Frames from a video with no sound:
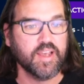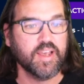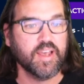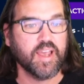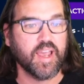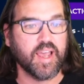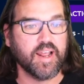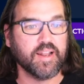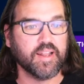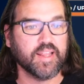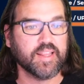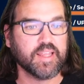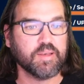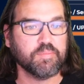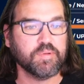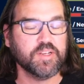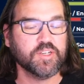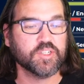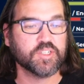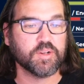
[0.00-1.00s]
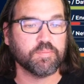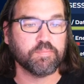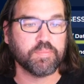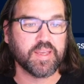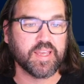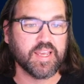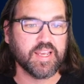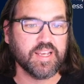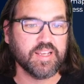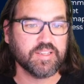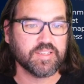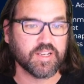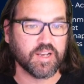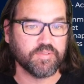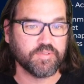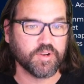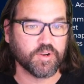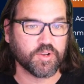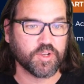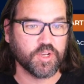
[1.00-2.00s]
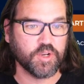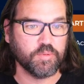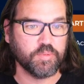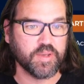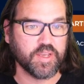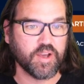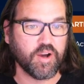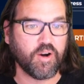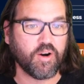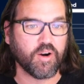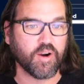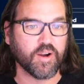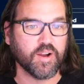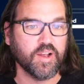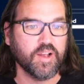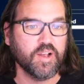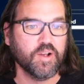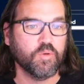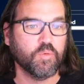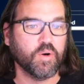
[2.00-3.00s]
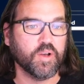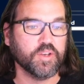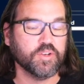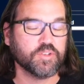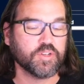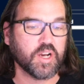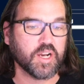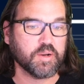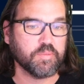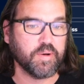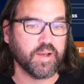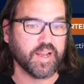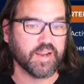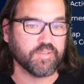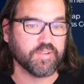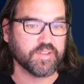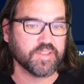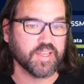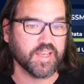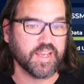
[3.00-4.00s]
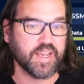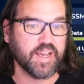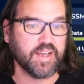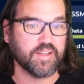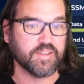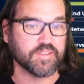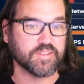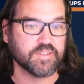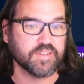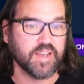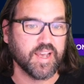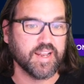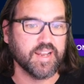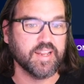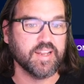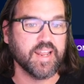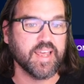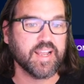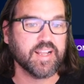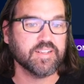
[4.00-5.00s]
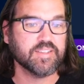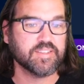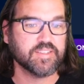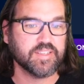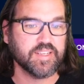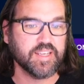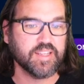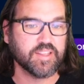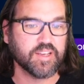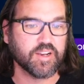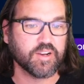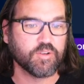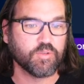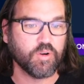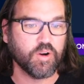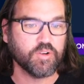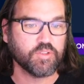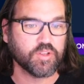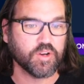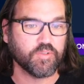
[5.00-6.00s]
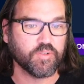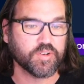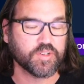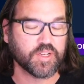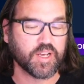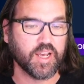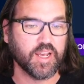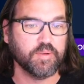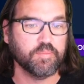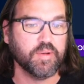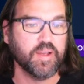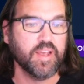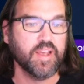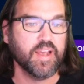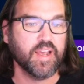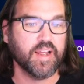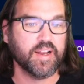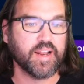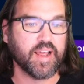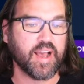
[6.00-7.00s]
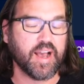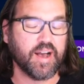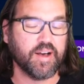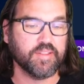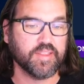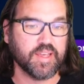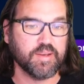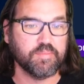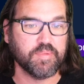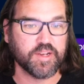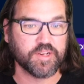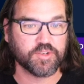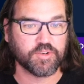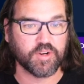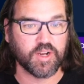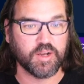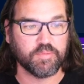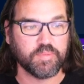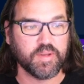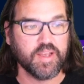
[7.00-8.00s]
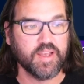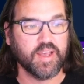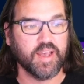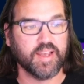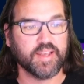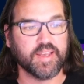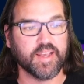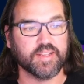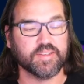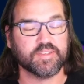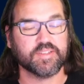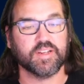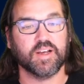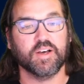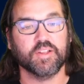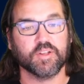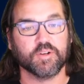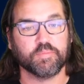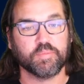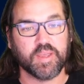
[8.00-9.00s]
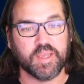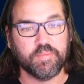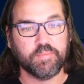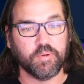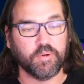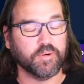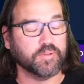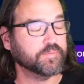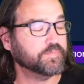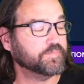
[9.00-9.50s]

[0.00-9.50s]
and let that be just a piece of your QBR while you talk about everything else. And then they can see their growth over time and how they measure up against other people.